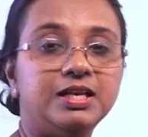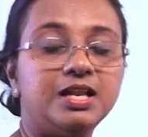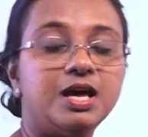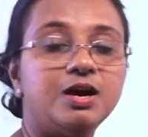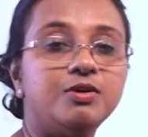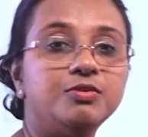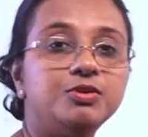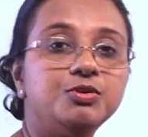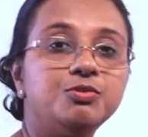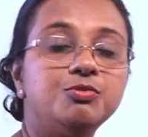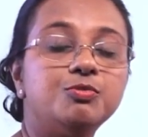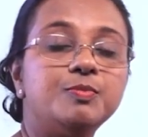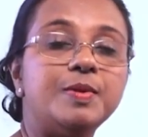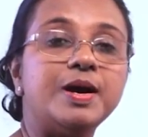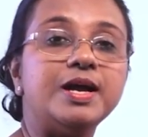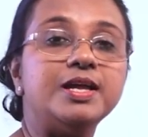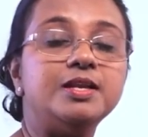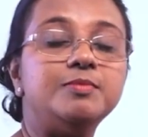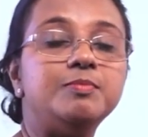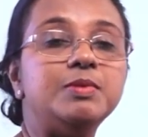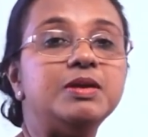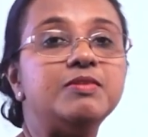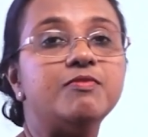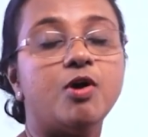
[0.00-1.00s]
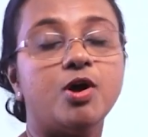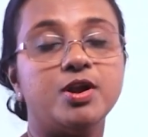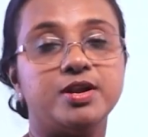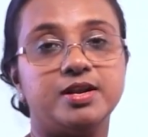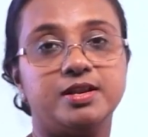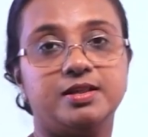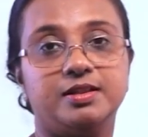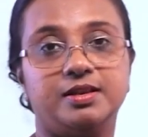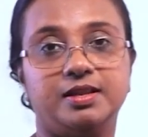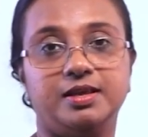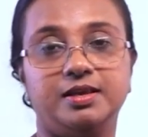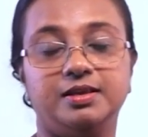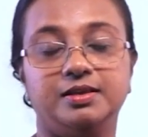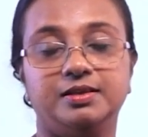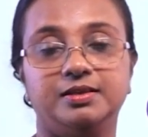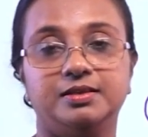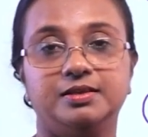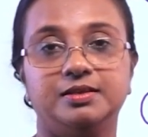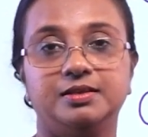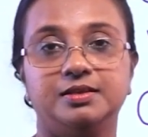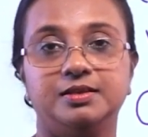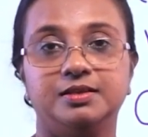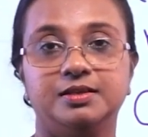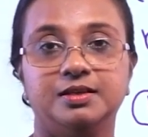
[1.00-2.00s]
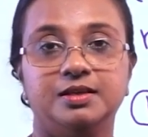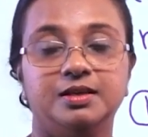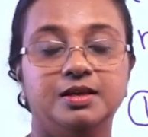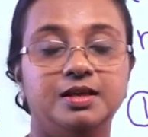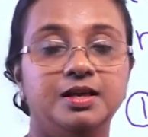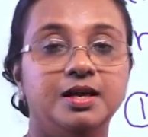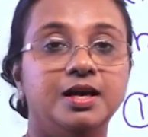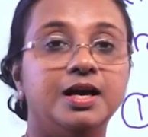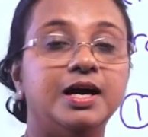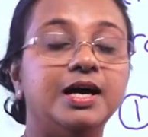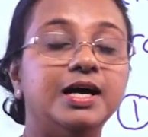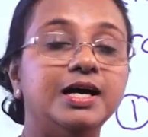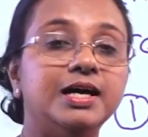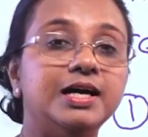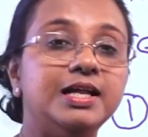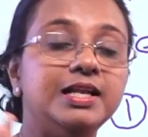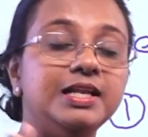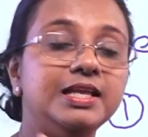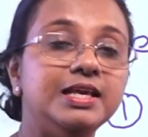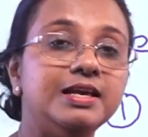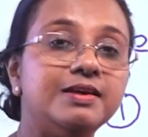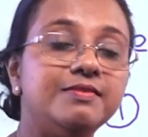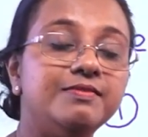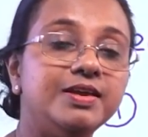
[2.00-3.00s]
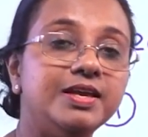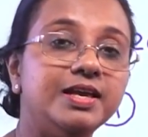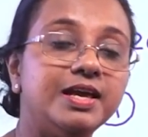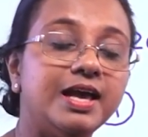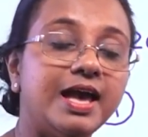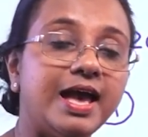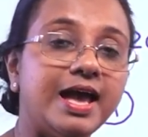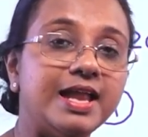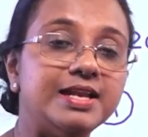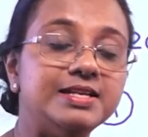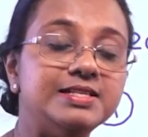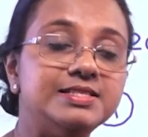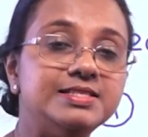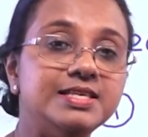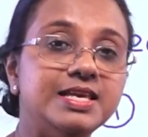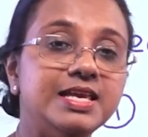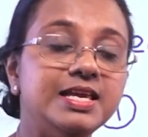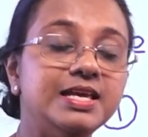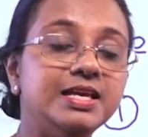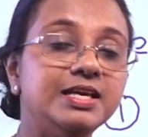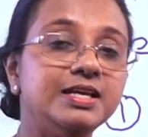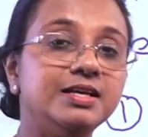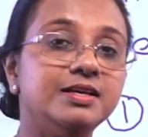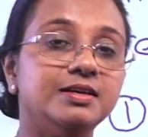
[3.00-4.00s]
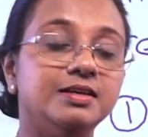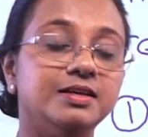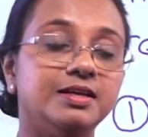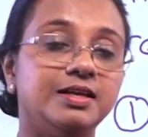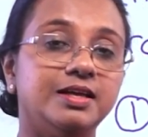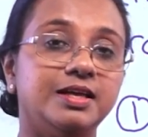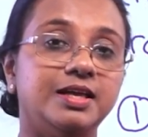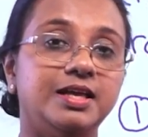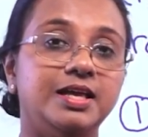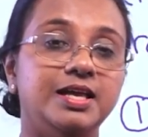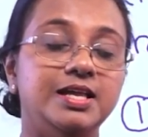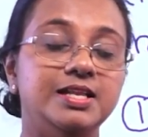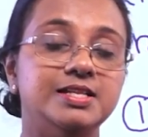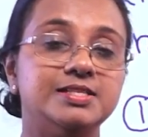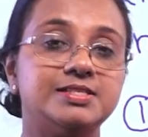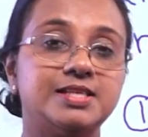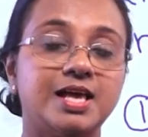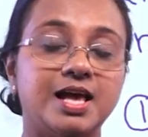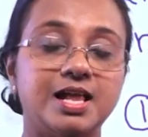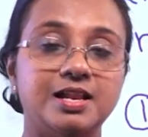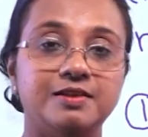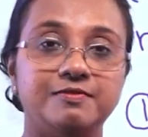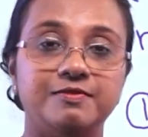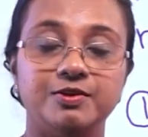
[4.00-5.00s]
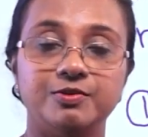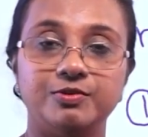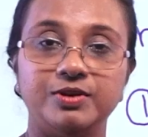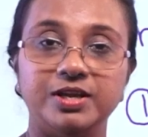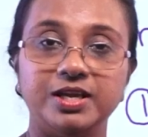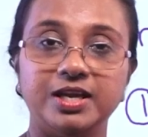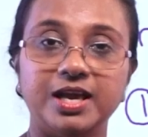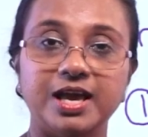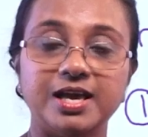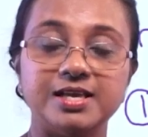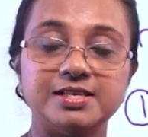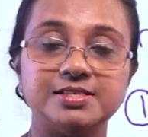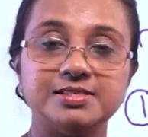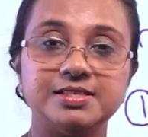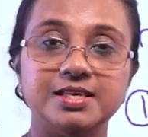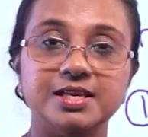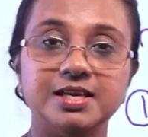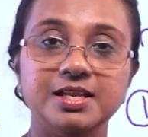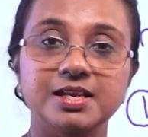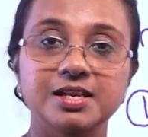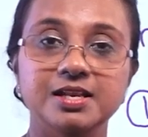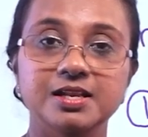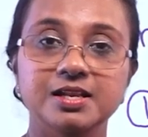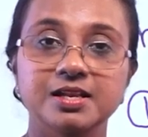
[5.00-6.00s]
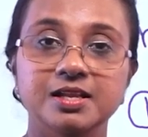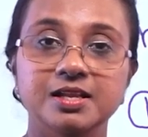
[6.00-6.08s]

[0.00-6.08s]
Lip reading: now you might be wondering. Earlier we had zinc in sulfuric acid.